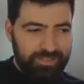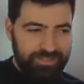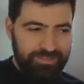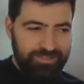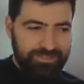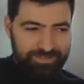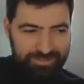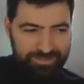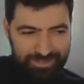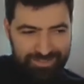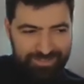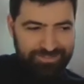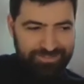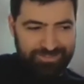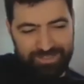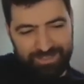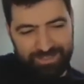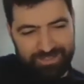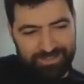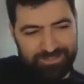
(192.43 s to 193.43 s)

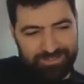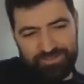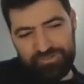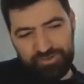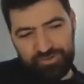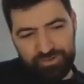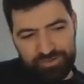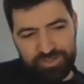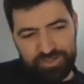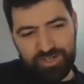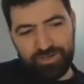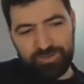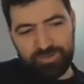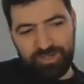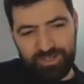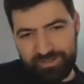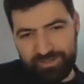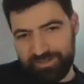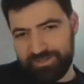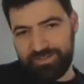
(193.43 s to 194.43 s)
yes, I joined the army
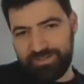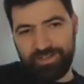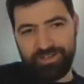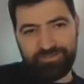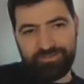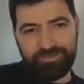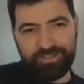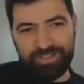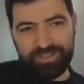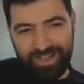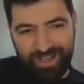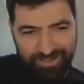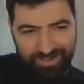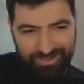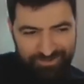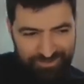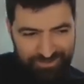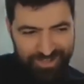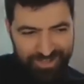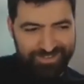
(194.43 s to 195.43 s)
like every
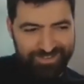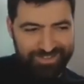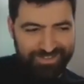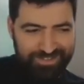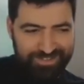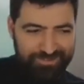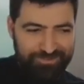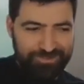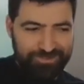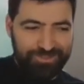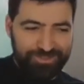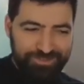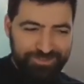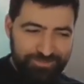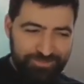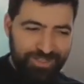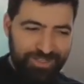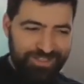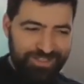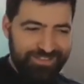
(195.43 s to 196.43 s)
other
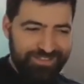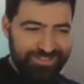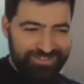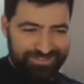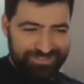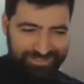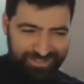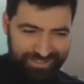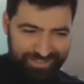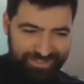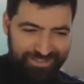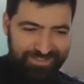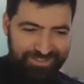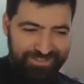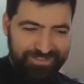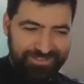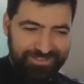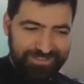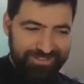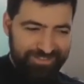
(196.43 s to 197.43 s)
18-year-old, but I
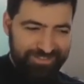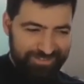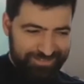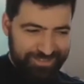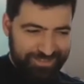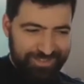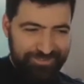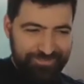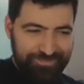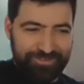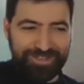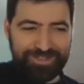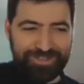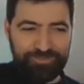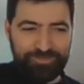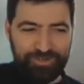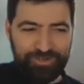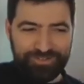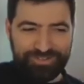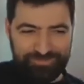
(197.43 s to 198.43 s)
stayed significantly
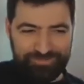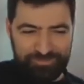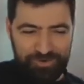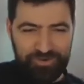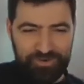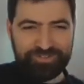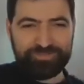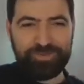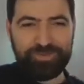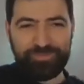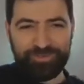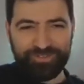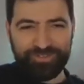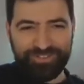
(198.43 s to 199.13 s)
more than most people.